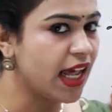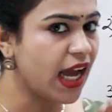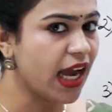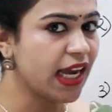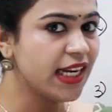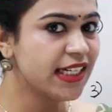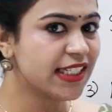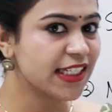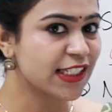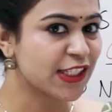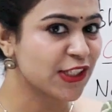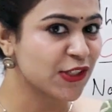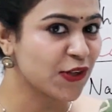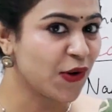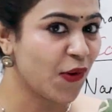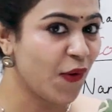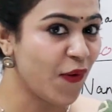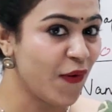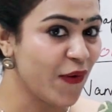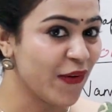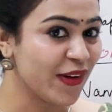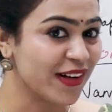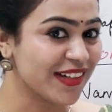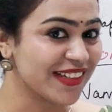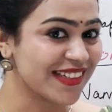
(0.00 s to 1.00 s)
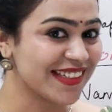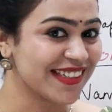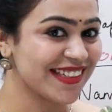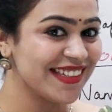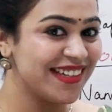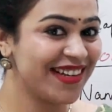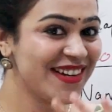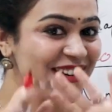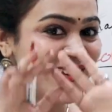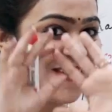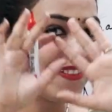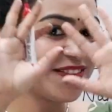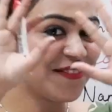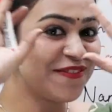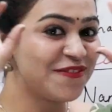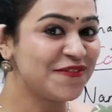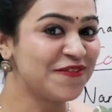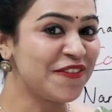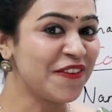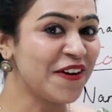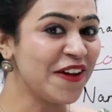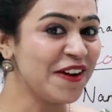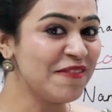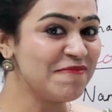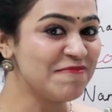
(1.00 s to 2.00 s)
night is called
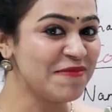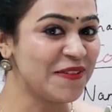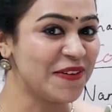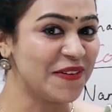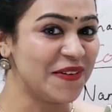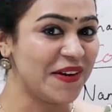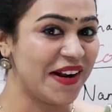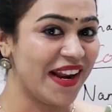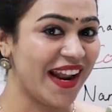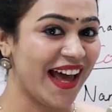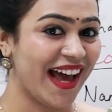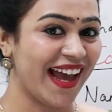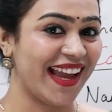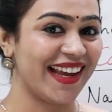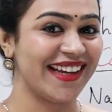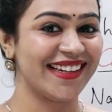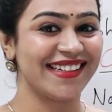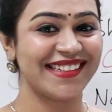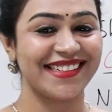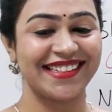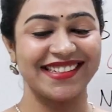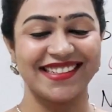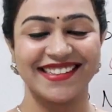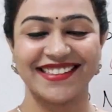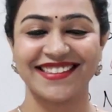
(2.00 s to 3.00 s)
full moon night.